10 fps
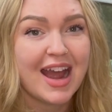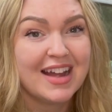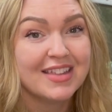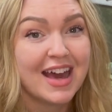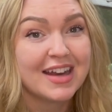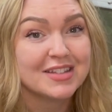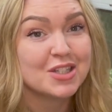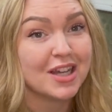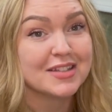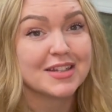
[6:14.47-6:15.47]
And that is
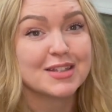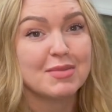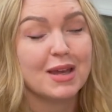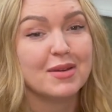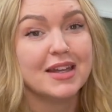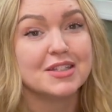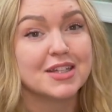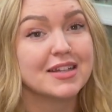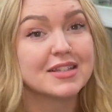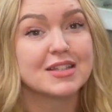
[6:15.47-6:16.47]
justice, baby. And
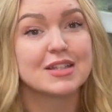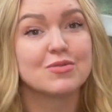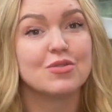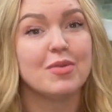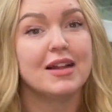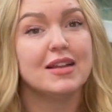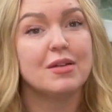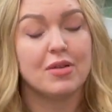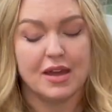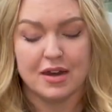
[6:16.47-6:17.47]
justice is ruled by
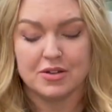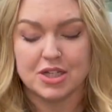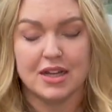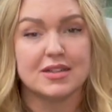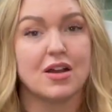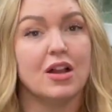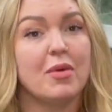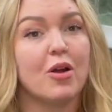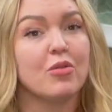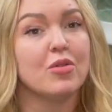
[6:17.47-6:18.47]
Libra energy, and it's all
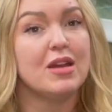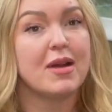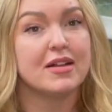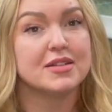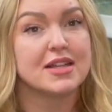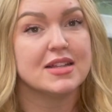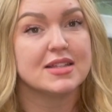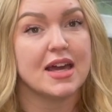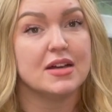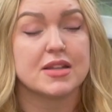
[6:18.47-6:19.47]
about rebalancing the
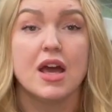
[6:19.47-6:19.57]
scales.